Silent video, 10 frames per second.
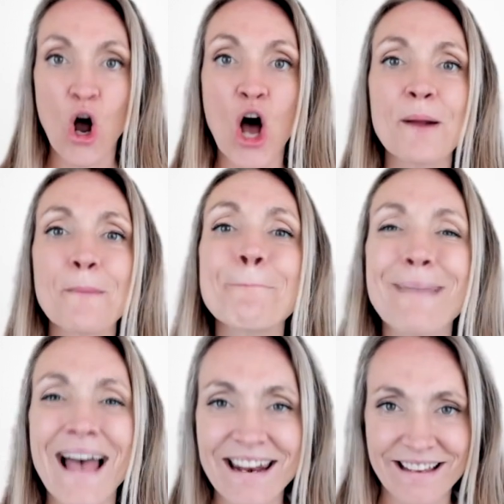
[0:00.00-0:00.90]

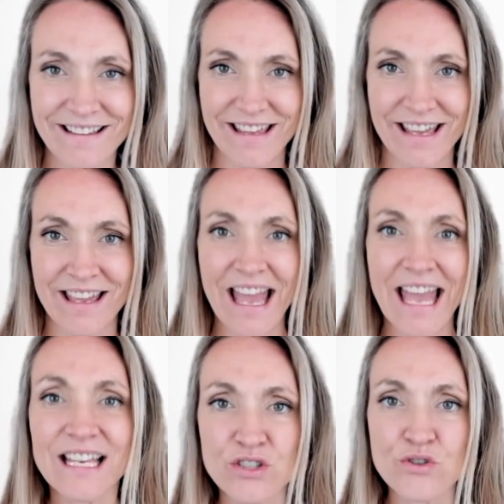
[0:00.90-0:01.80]
automatically
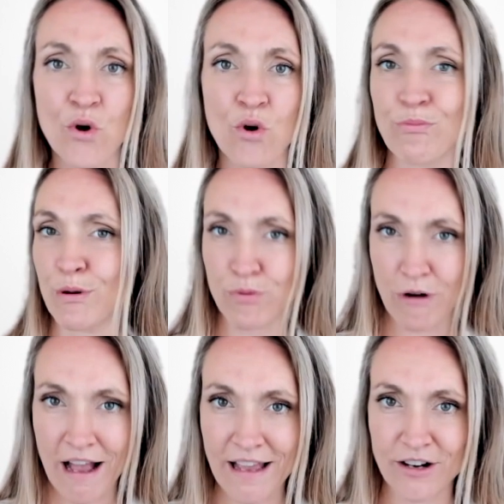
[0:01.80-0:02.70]
a sole
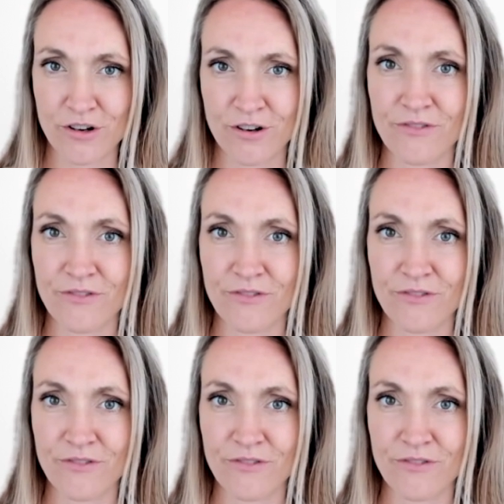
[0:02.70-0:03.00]
proprietor.